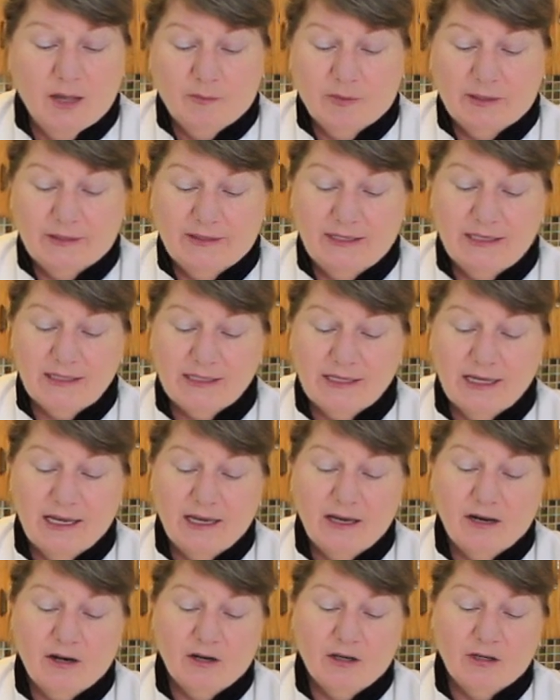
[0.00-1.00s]
But this
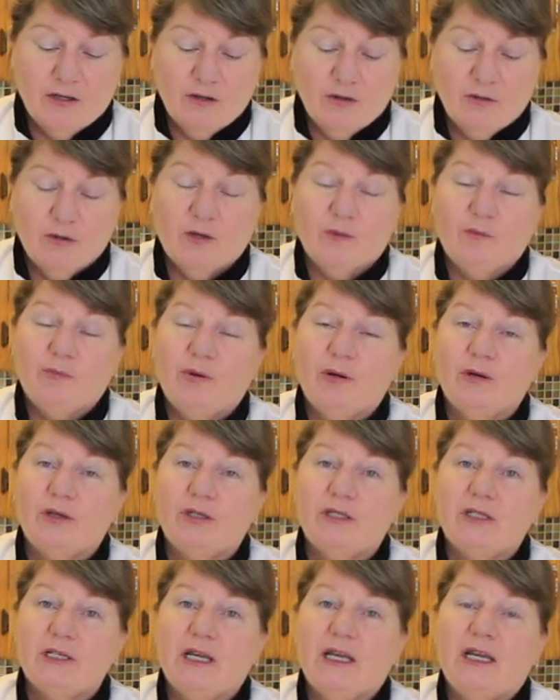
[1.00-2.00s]
here, you can
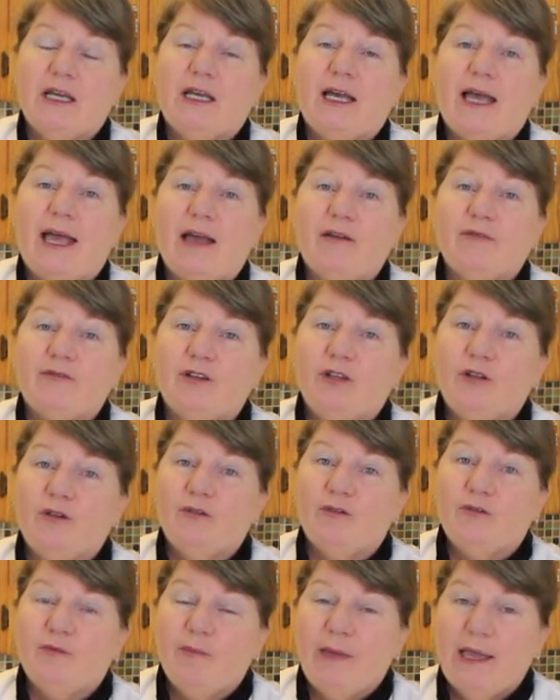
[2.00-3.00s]
put after
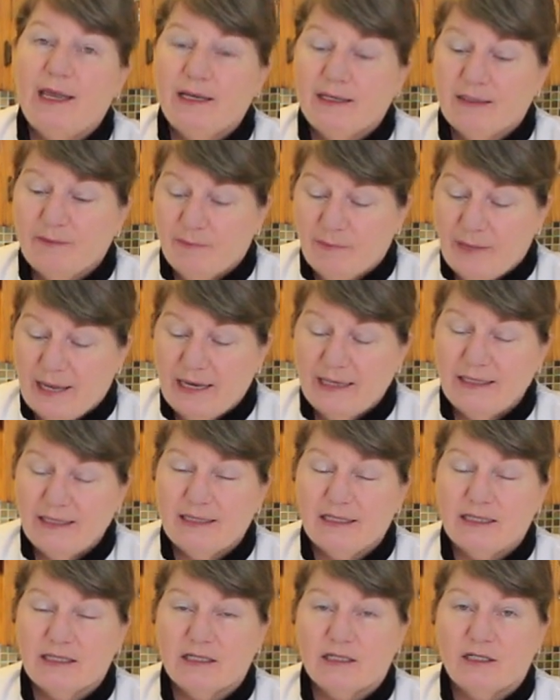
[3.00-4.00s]
you've make,
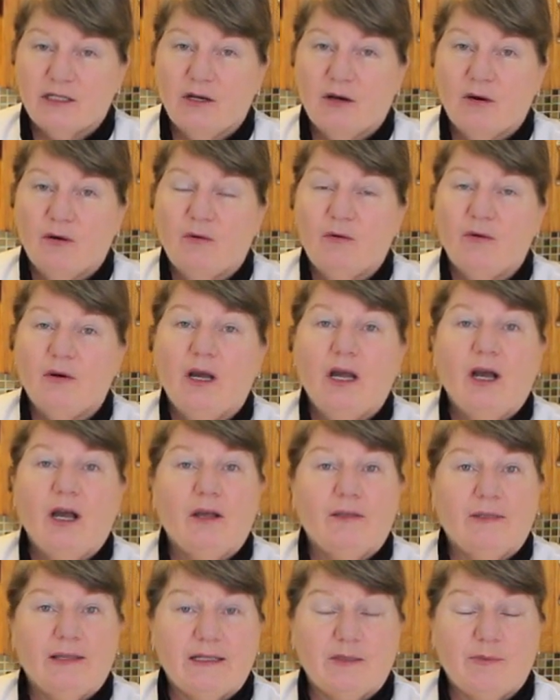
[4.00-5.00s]
made this dough,
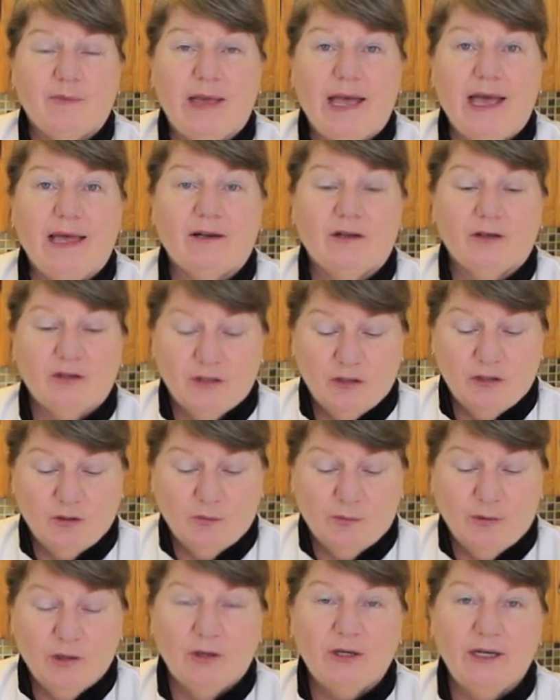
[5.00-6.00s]
this batter, you
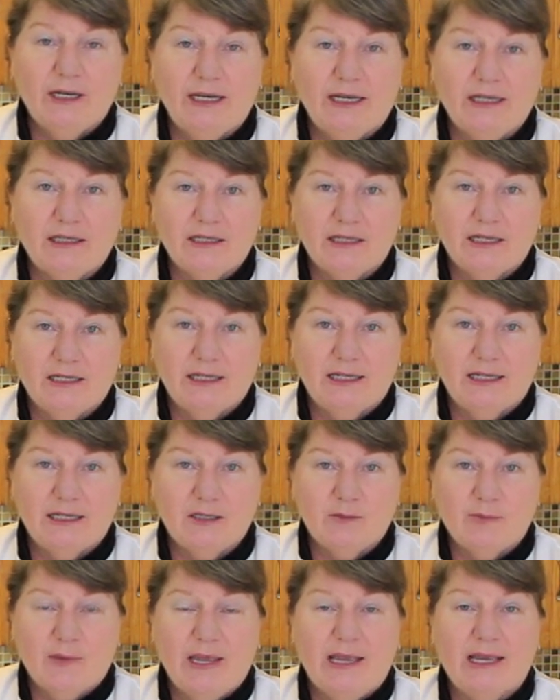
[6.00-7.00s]
put it into
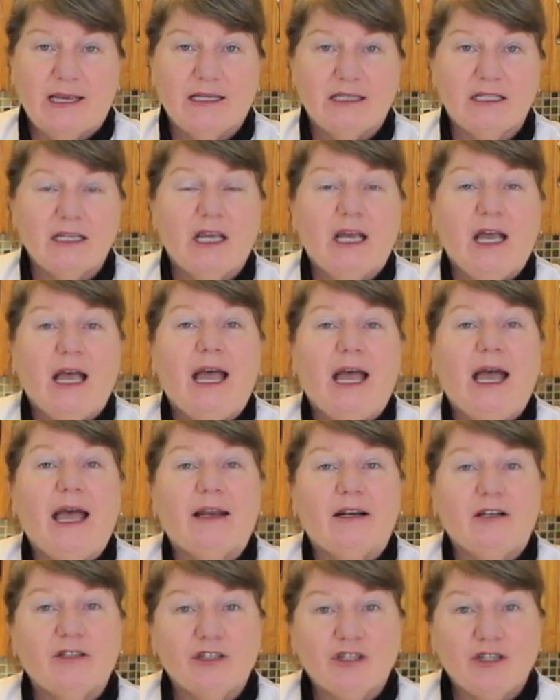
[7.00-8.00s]
these bags
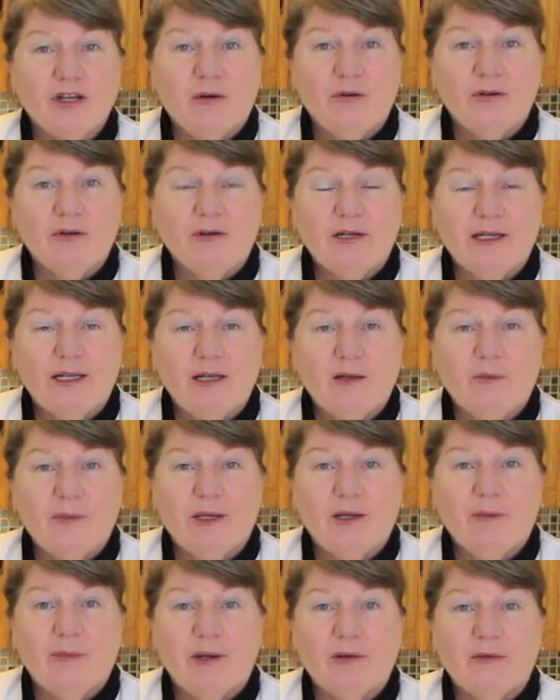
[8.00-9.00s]
and I'll show you a little
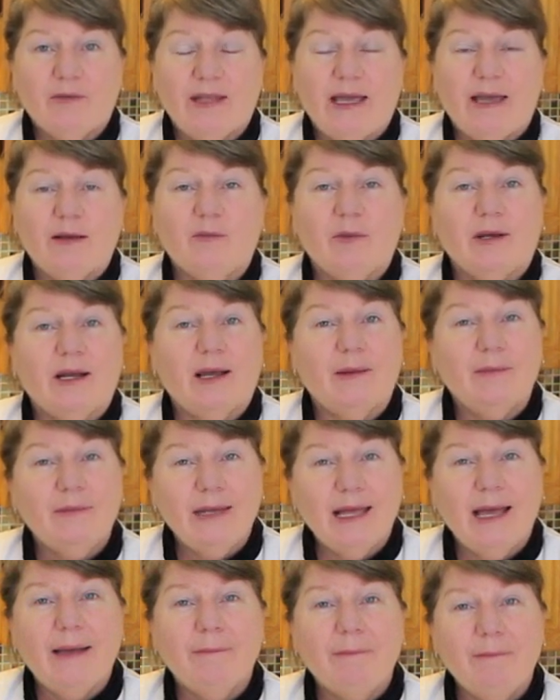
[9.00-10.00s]
bit about that. But
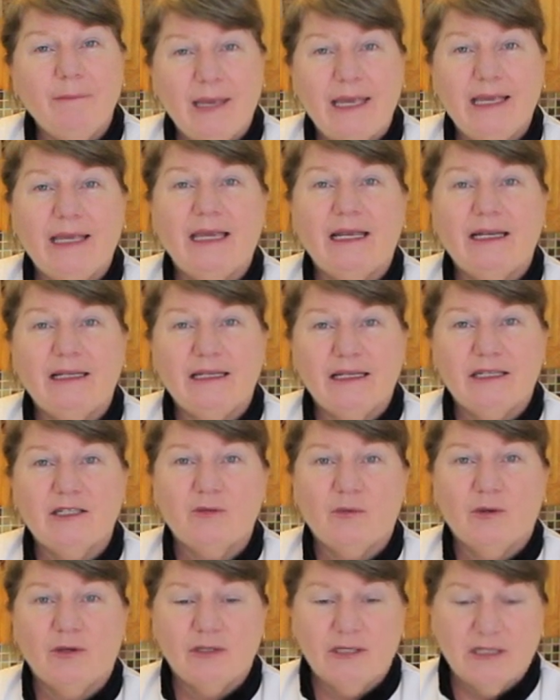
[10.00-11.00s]
I'm not making
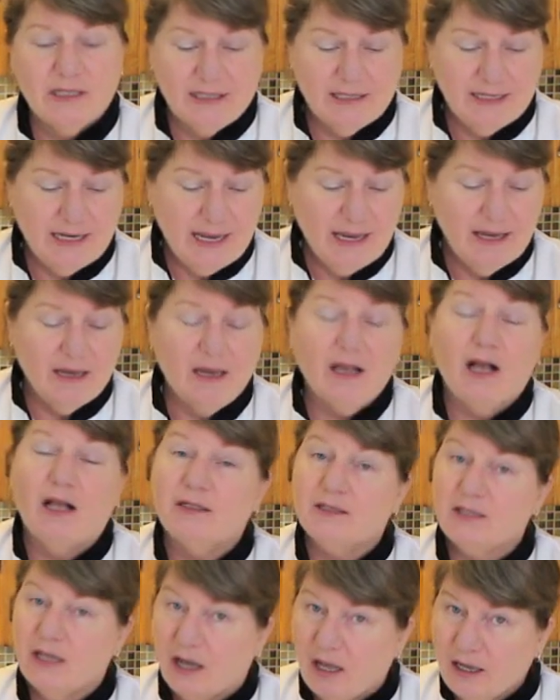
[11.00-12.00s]
this one today.
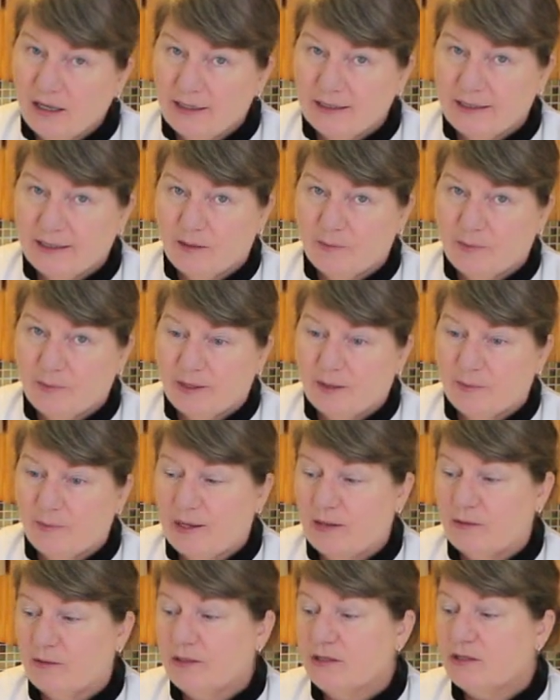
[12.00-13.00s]
I'll talk a little bit
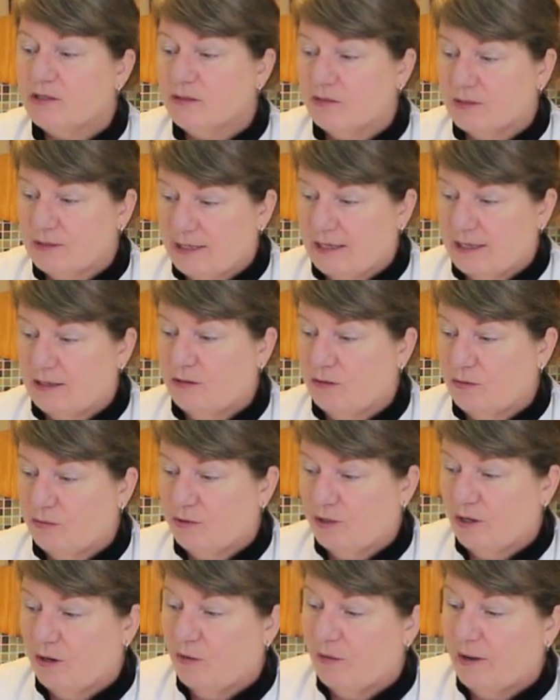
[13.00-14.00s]
about it so that you
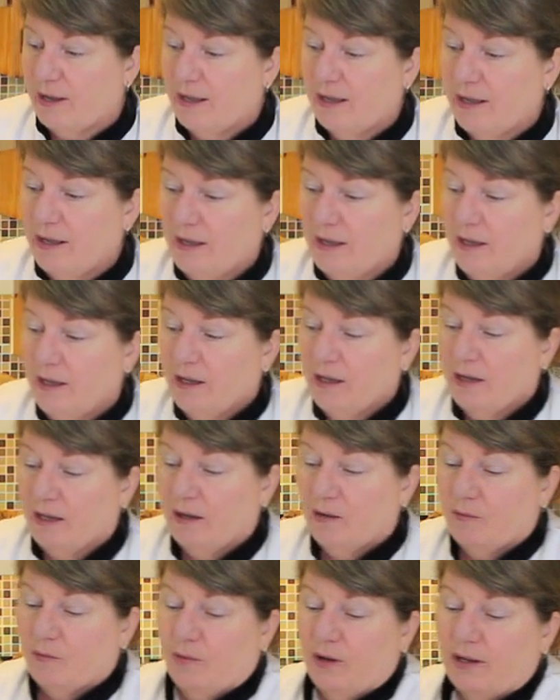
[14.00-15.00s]
know
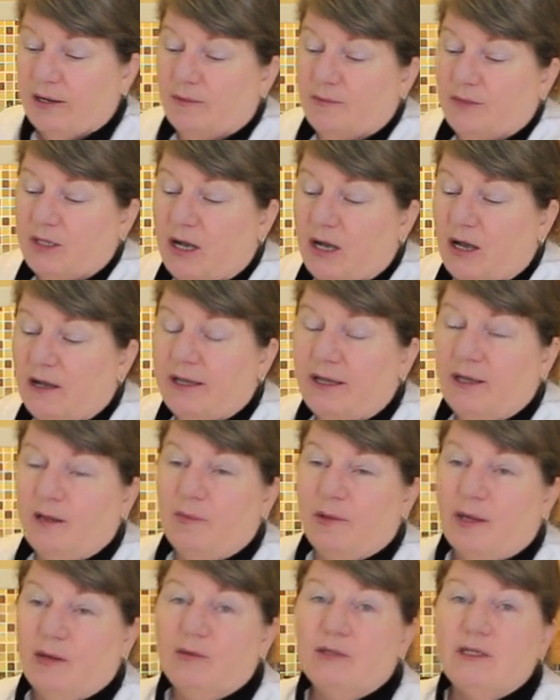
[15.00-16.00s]
uh, what I'm talking
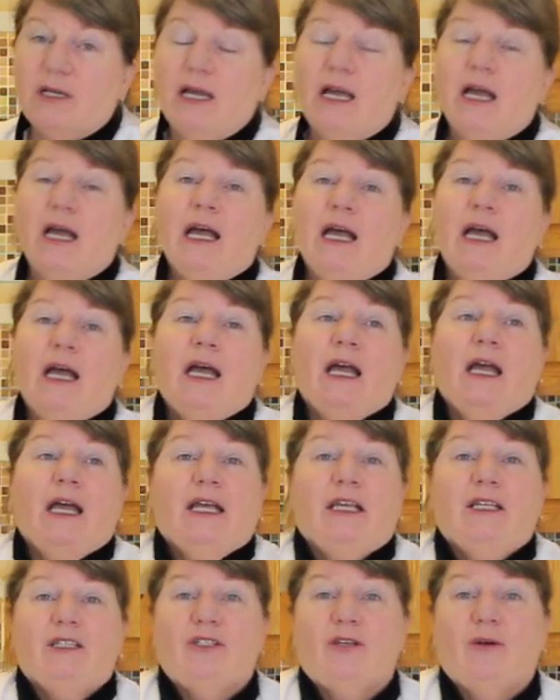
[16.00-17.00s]
about
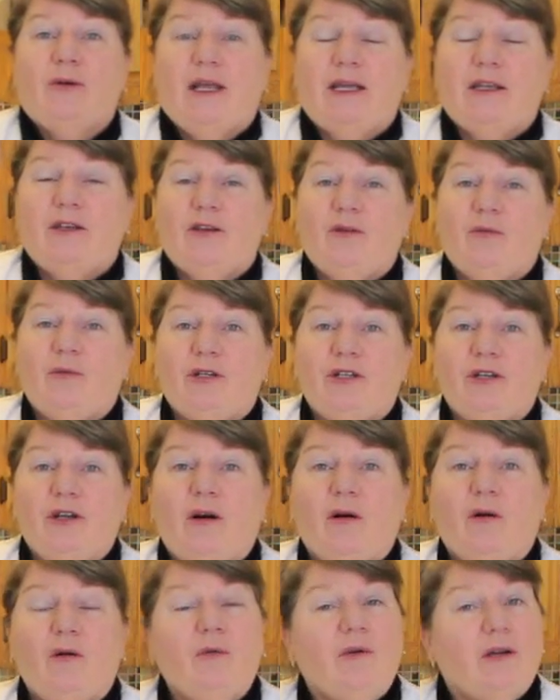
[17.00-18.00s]
so that you would
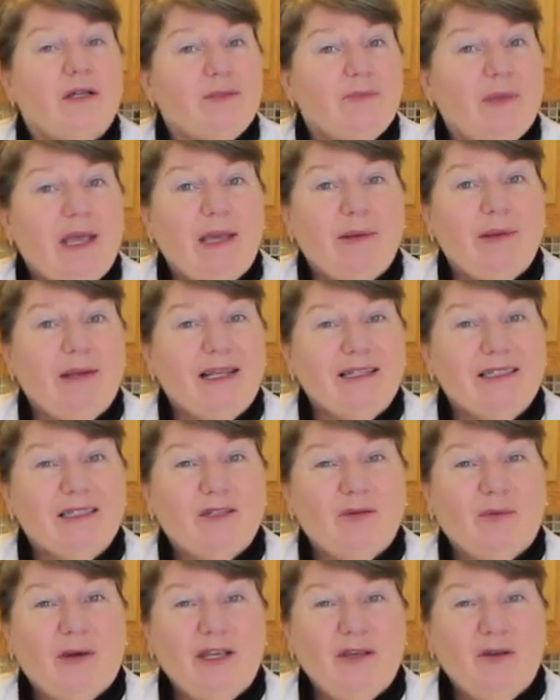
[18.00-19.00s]
know because maybe
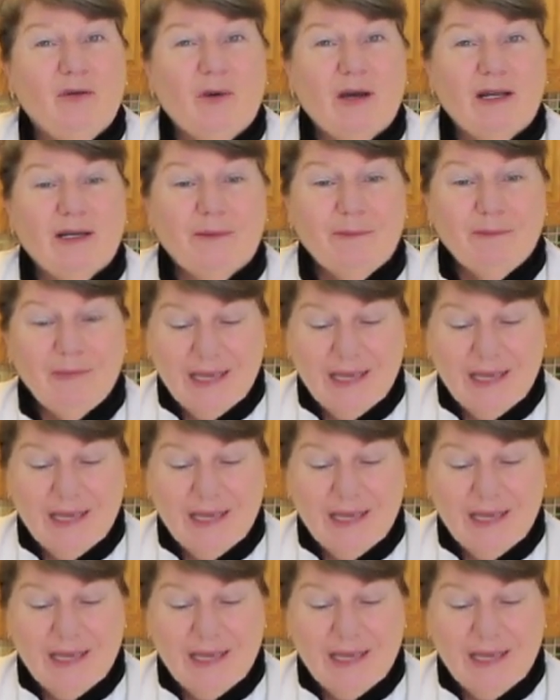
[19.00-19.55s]
that's the way you want to